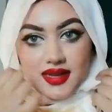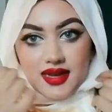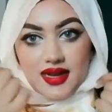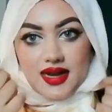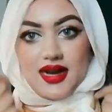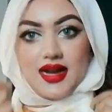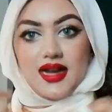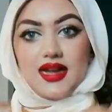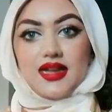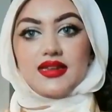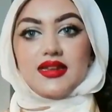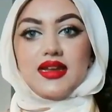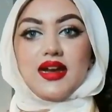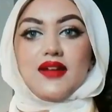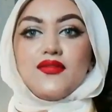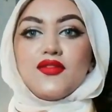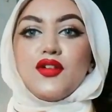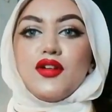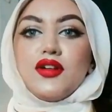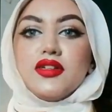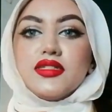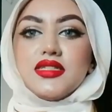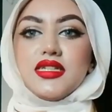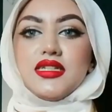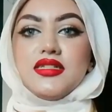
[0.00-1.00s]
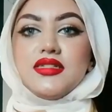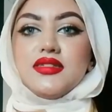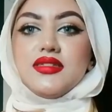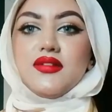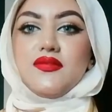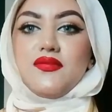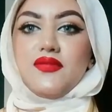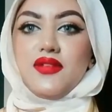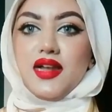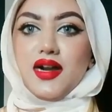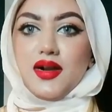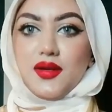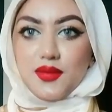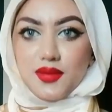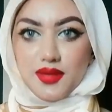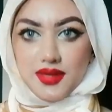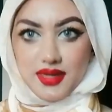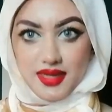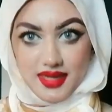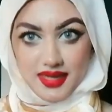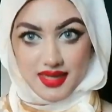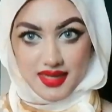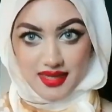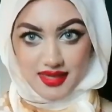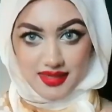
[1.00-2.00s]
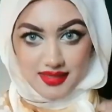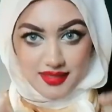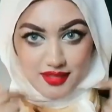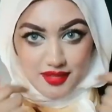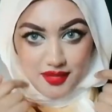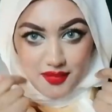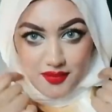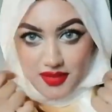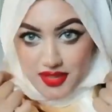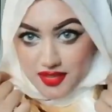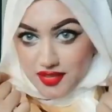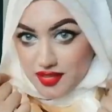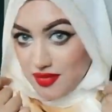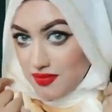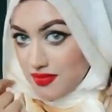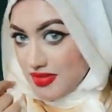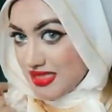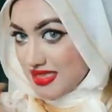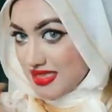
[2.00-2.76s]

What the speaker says: and I've got another flower here. So my job is